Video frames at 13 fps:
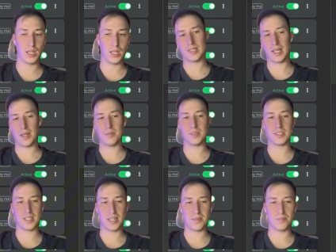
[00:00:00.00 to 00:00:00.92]
Some
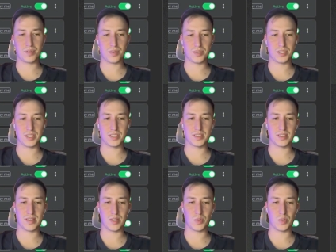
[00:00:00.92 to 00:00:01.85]
side projects
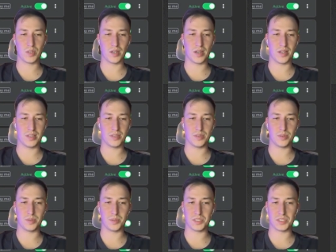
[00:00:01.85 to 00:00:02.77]
that I
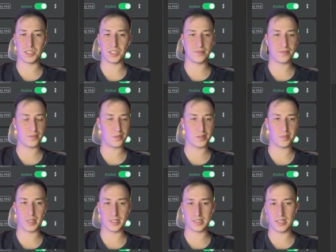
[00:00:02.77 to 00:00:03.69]
do is just for
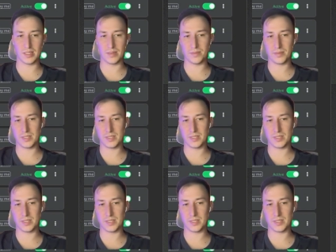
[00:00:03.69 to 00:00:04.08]
myself.